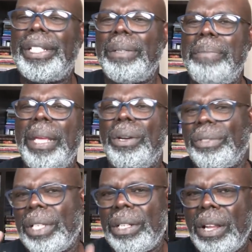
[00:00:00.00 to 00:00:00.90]
to be
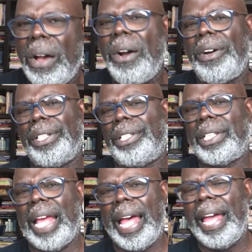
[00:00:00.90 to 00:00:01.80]
on the Lord's
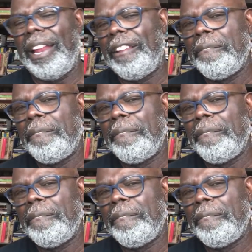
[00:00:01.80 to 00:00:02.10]
side